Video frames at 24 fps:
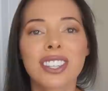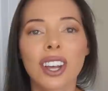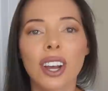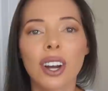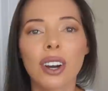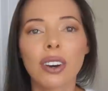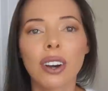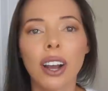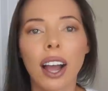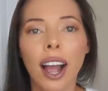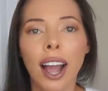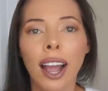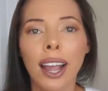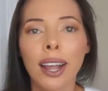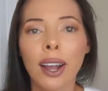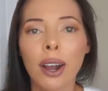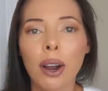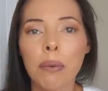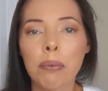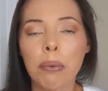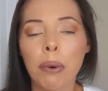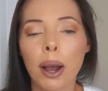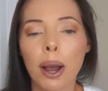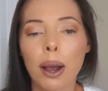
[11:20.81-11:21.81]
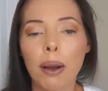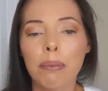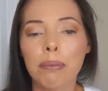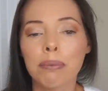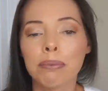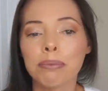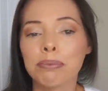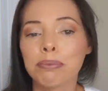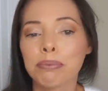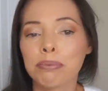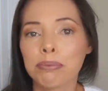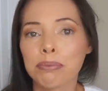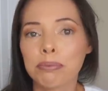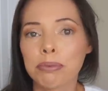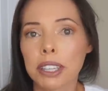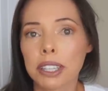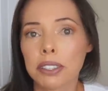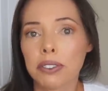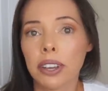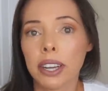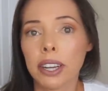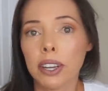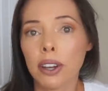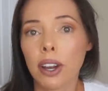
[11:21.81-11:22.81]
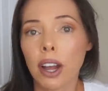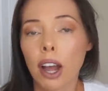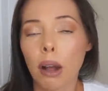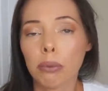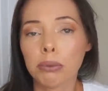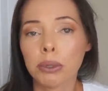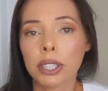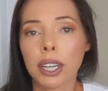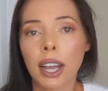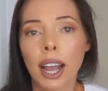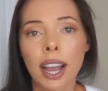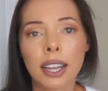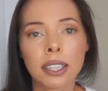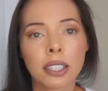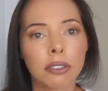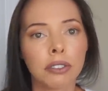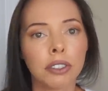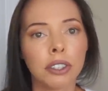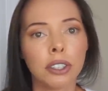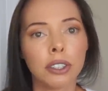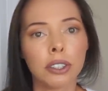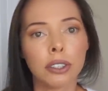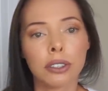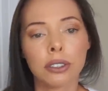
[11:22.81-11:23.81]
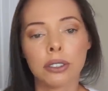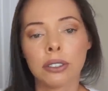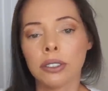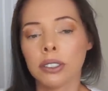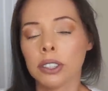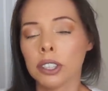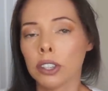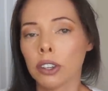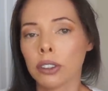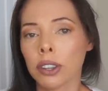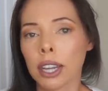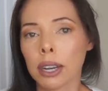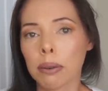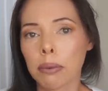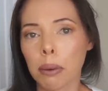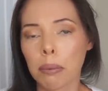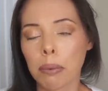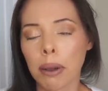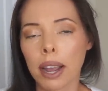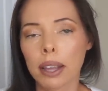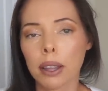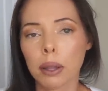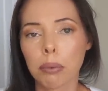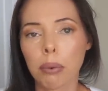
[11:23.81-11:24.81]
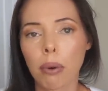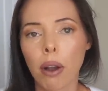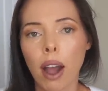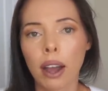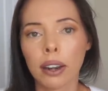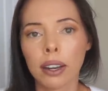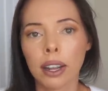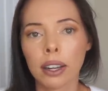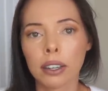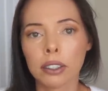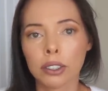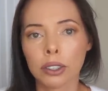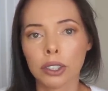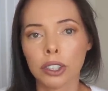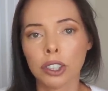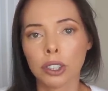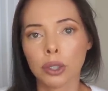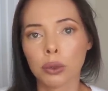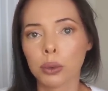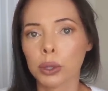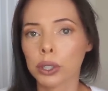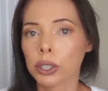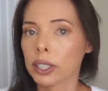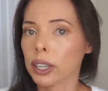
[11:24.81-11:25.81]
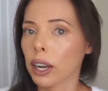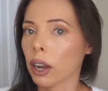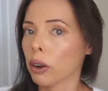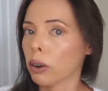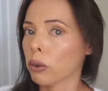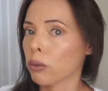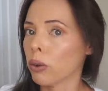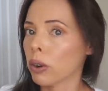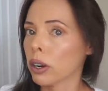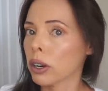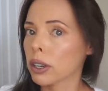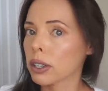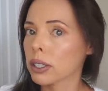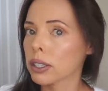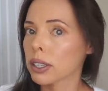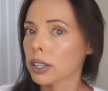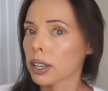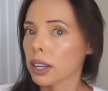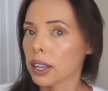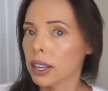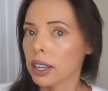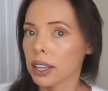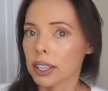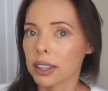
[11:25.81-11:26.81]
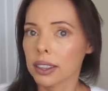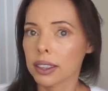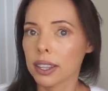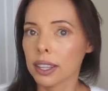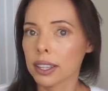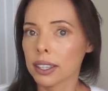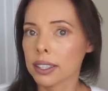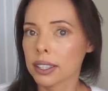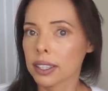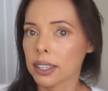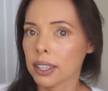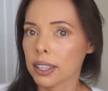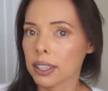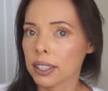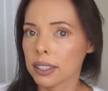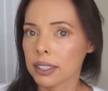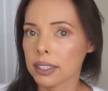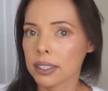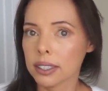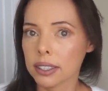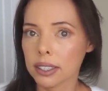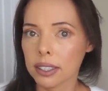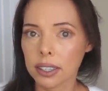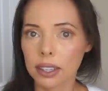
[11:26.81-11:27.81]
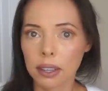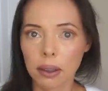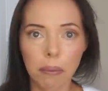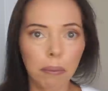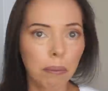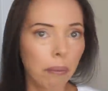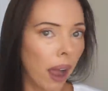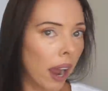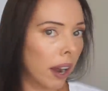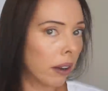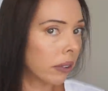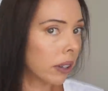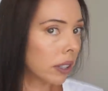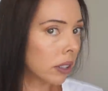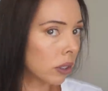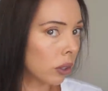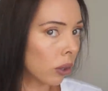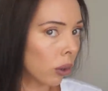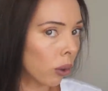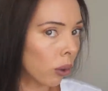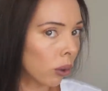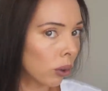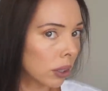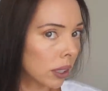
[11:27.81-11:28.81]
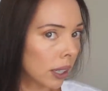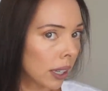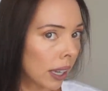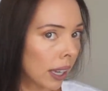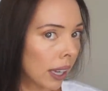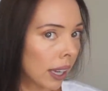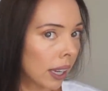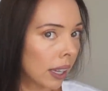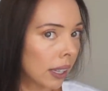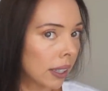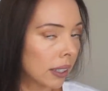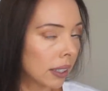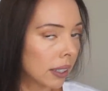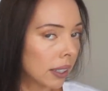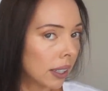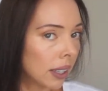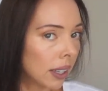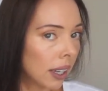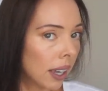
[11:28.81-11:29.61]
So I hope this video helped you guys. If you're, you know, thinking about buying the product or just wondering how it works, this is my result, and